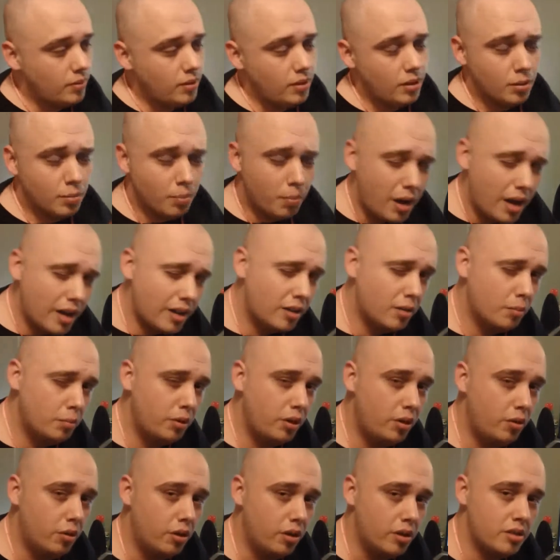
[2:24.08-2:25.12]
My
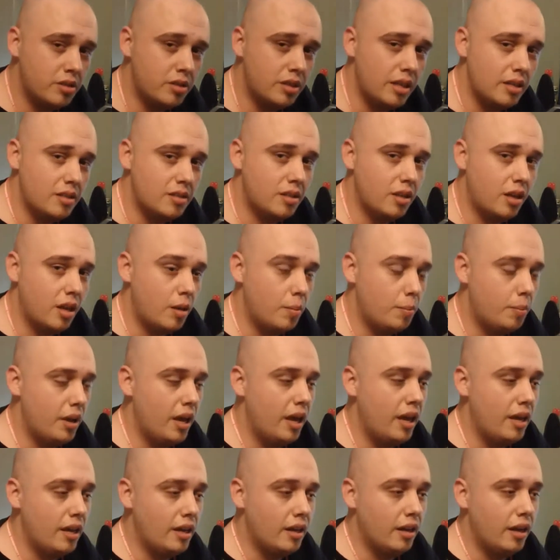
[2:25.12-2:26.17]
computer sets up
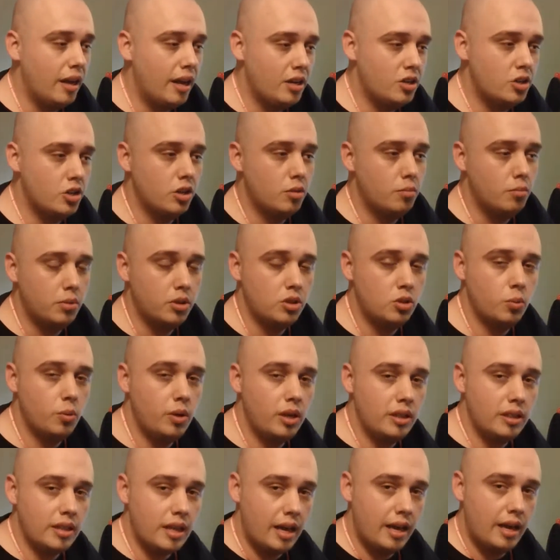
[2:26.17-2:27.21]
a connection
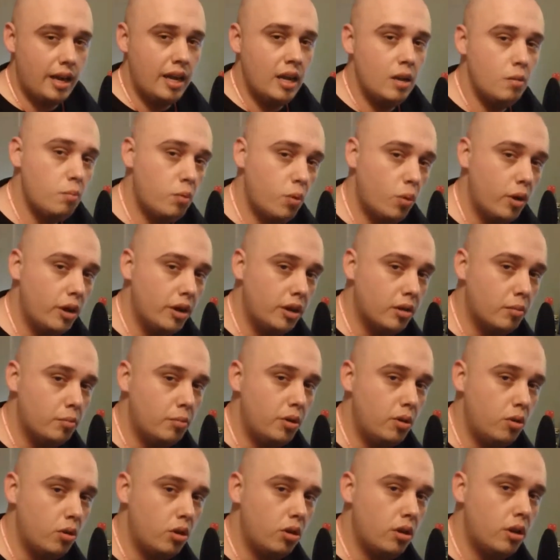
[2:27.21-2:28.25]
between that endpoint
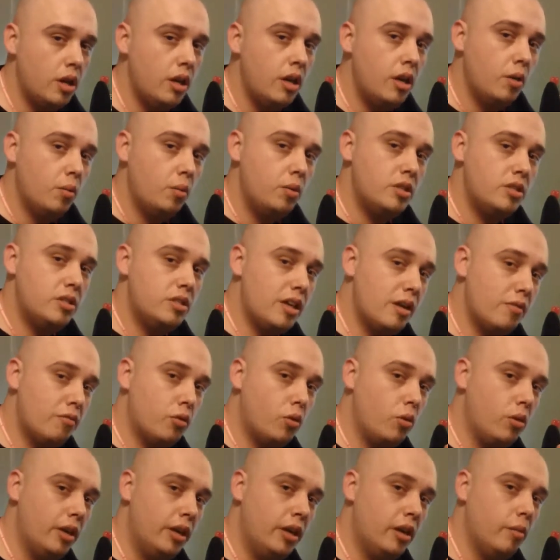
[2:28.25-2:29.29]
computer with
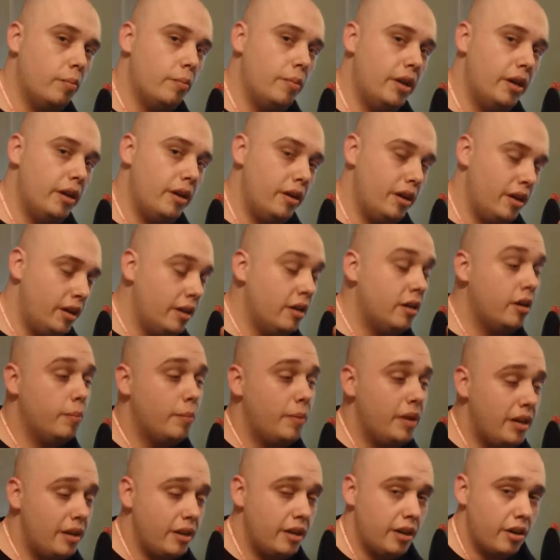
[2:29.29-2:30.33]
several
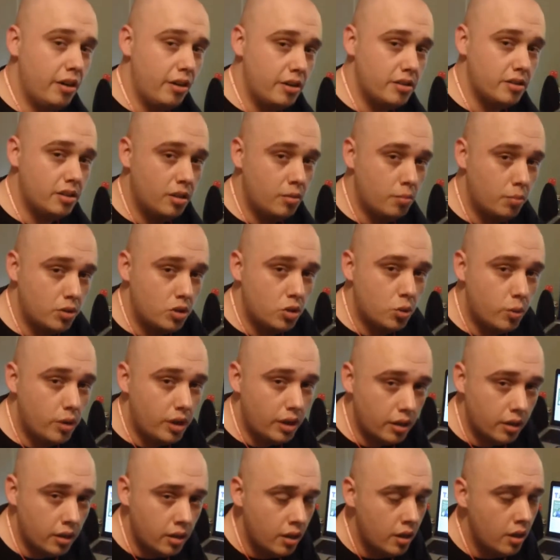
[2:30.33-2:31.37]
intermediaries in
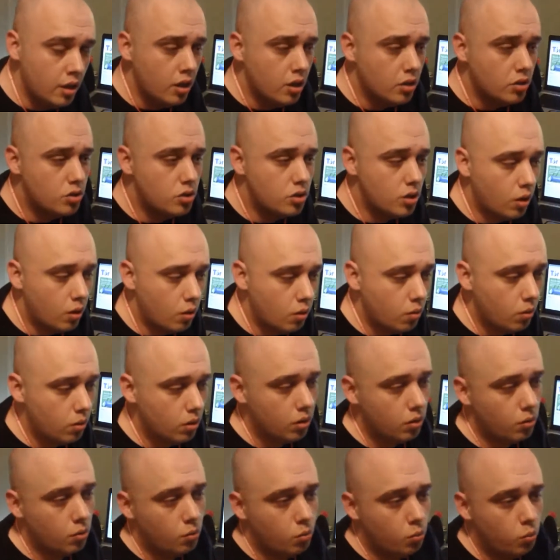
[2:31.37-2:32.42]
between. So
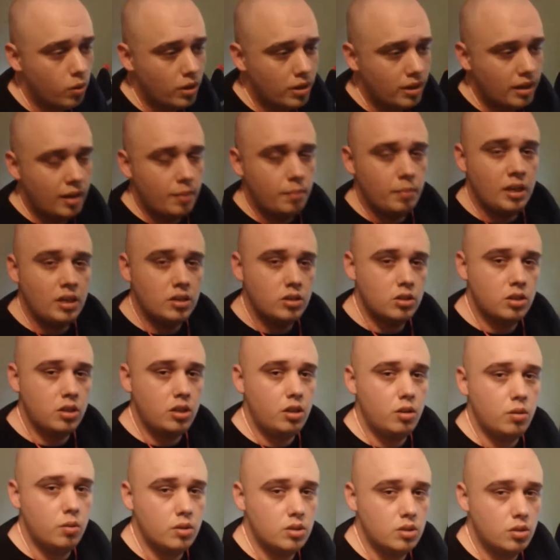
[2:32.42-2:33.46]
what that means to
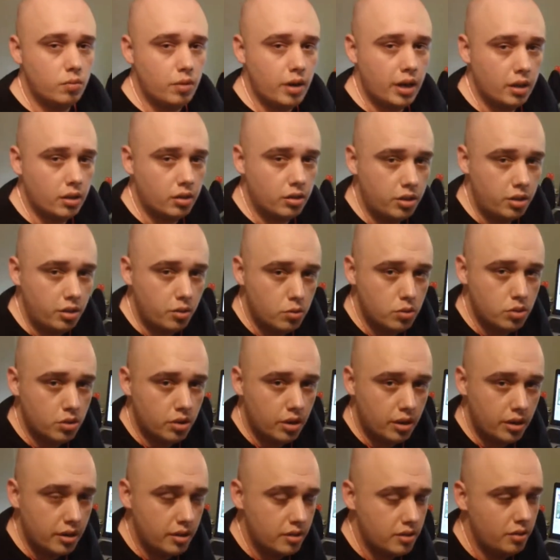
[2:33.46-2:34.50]
you as the regular user
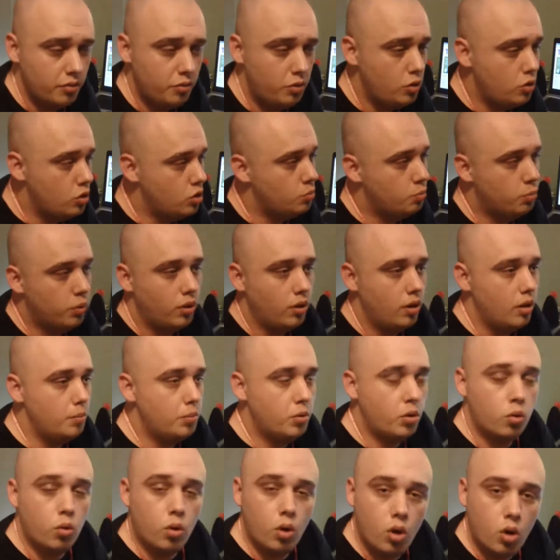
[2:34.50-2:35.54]
is, if you just pull up
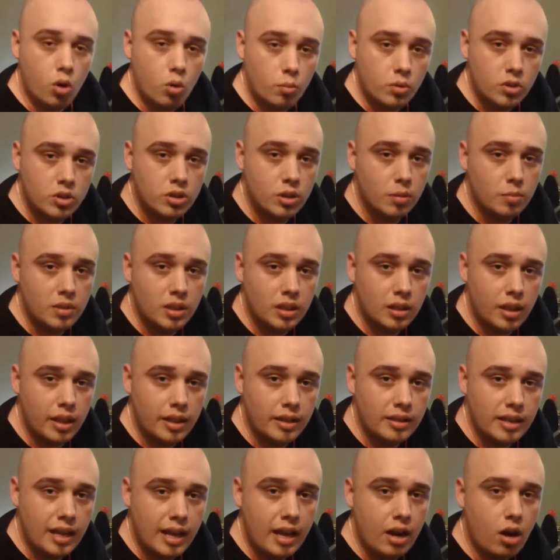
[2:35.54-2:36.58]
Chrome or something
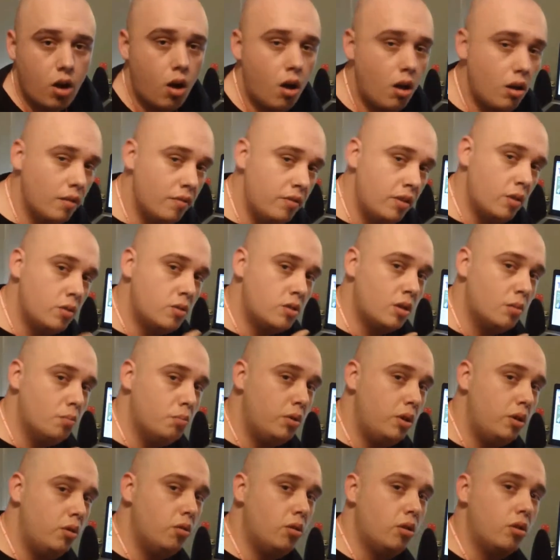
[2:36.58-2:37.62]
like that, all of those
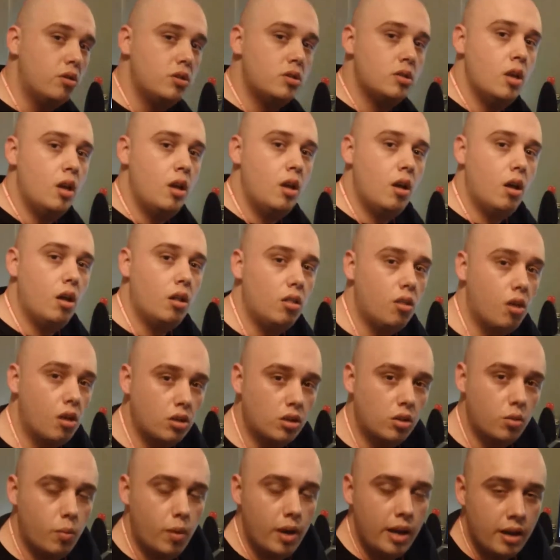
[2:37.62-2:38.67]
computers along
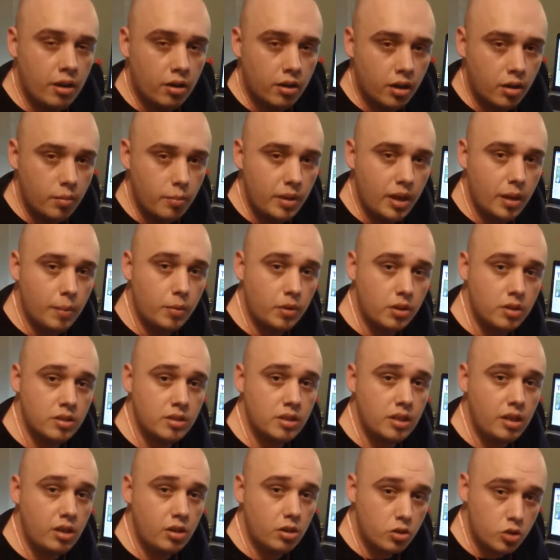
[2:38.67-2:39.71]
the way are going to be able to
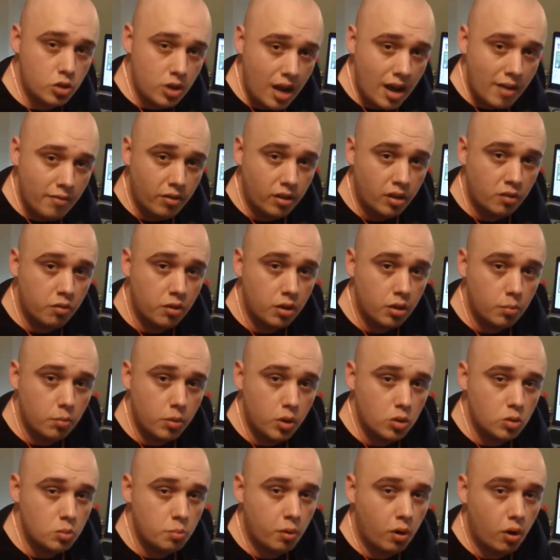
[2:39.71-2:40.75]
see your traffic for the
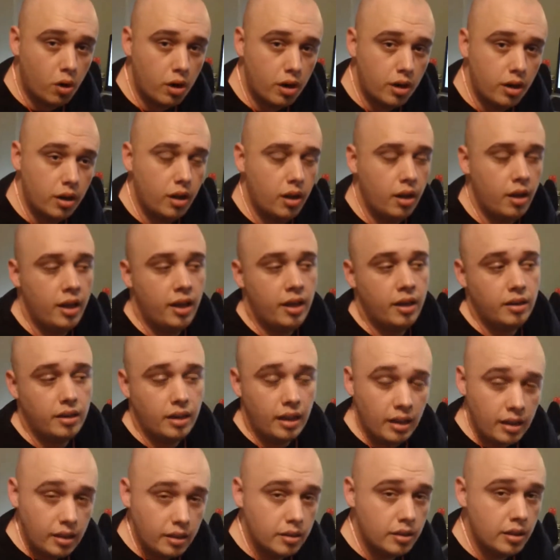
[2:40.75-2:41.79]
most part, and
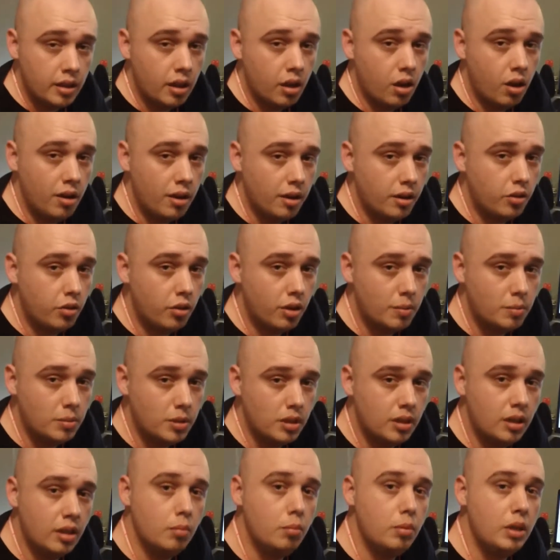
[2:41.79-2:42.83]
anything
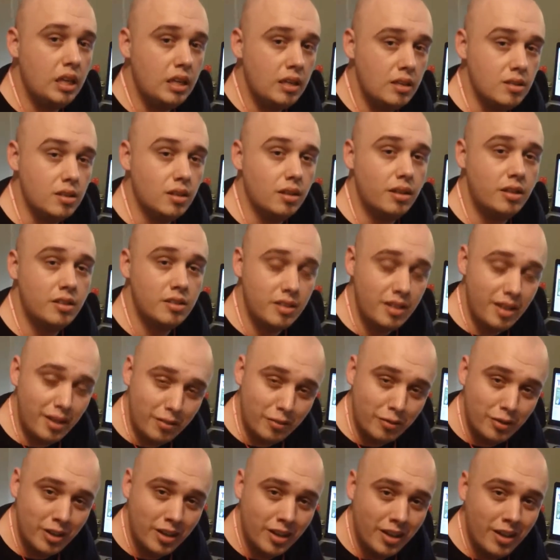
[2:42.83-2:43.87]
unencrypted can be easily
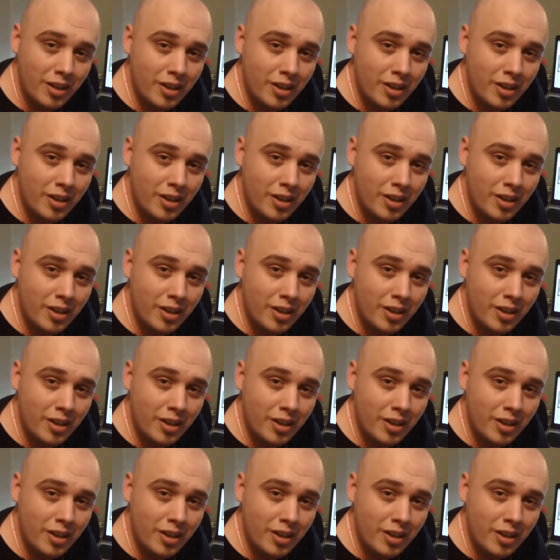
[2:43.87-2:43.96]
sniffed.